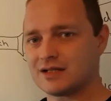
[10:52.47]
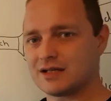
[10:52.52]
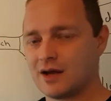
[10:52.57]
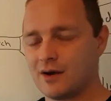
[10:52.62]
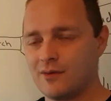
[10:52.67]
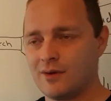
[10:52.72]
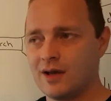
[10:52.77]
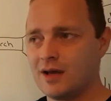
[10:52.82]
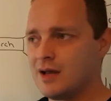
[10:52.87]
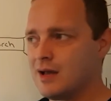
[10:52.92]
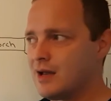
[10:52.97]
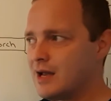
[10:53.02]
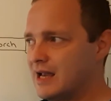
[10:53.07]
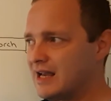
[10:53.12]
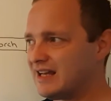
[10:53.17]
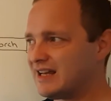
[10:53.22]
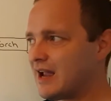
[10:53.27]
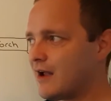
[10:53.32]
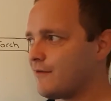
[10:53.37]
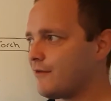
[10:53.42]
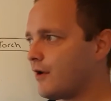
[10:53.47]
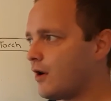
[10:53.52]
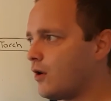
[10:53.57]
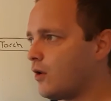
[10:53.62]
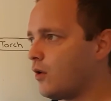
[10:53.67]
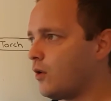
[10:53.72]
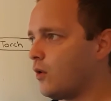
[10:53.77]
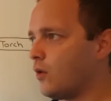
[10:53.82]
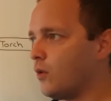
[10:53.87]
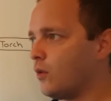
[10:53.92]
So it gave the
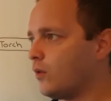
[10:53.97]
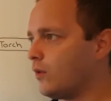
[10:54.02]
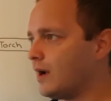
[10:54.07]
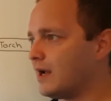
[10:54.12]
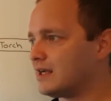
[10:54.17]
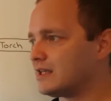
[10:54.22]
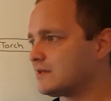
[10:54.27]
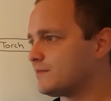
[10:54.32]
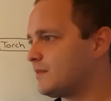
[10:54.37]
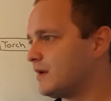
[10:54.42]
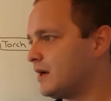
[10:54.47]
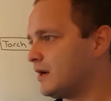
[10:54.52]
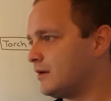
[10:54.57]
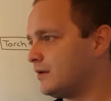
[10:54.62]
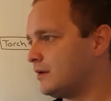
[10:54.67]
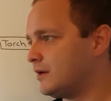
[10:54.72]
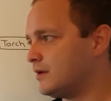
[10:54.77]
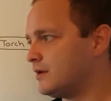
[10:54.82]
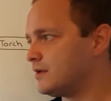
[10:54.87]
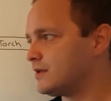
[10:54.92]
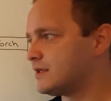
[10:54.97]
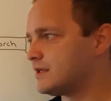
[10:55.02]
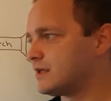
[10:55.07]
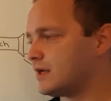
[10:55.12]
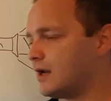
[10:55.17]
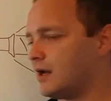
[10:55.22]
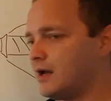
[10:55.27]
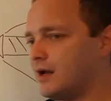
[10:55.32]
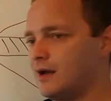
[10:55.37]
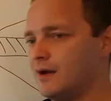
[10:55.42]
whole experience.
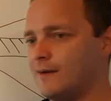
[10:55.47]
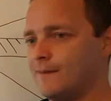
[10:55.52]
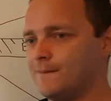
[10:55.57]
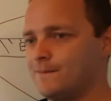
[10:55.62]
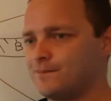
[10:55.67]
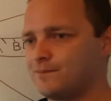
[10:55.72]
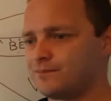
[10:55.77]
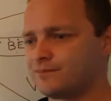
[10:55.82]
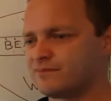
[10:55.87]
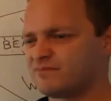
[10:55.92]
Um,